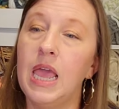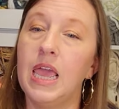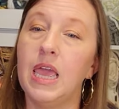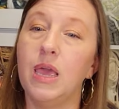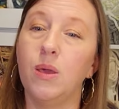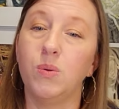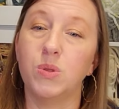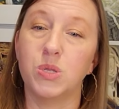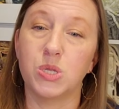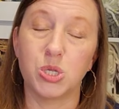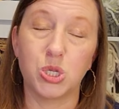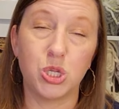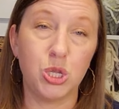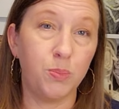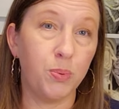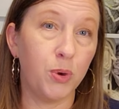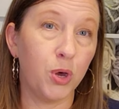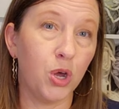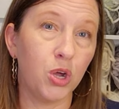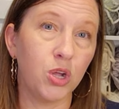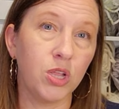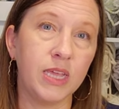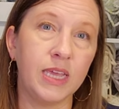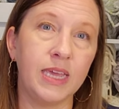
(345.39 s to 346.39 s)
It was a super
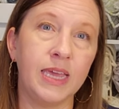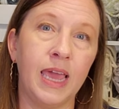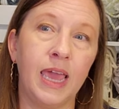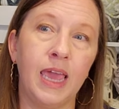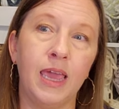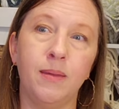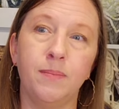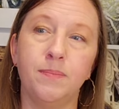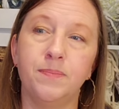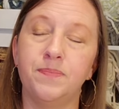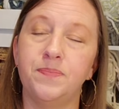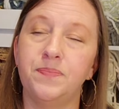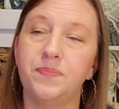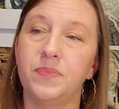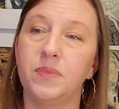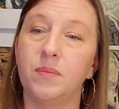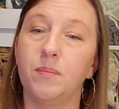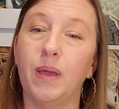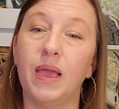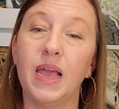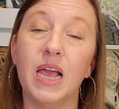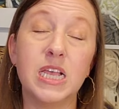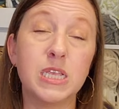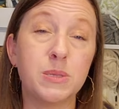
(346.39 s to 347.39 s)
early game.
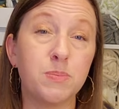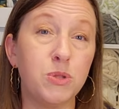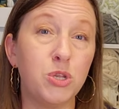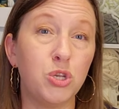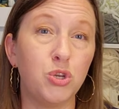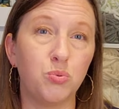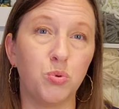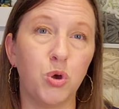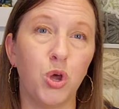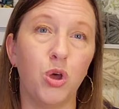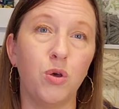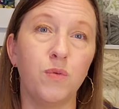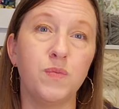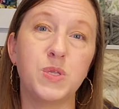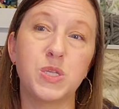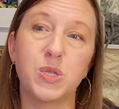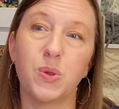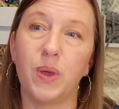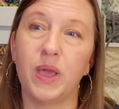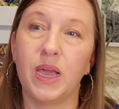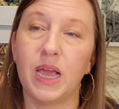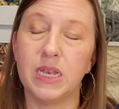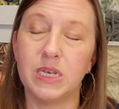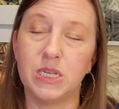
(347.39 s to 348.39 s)
My husband drove,
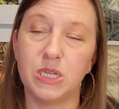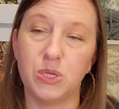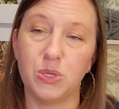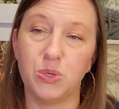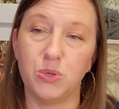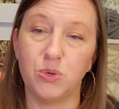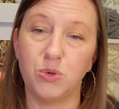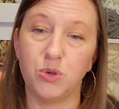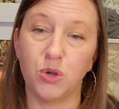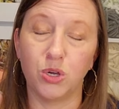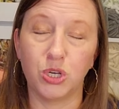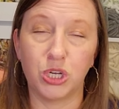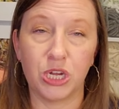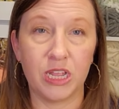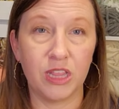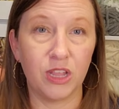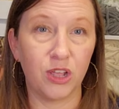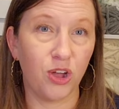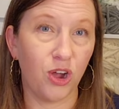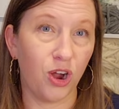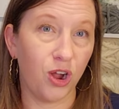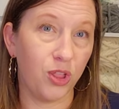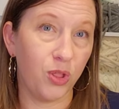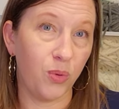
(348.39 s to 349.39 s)
so I got to crochet in the
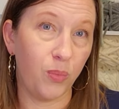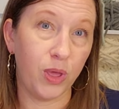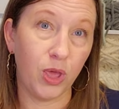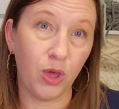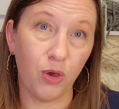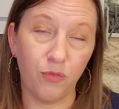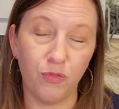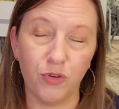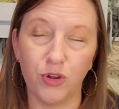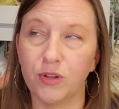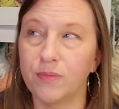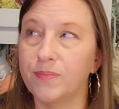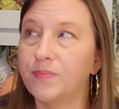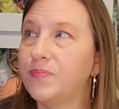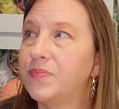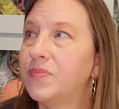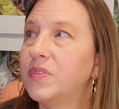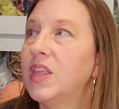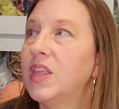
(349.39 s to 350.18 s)
car on the way over.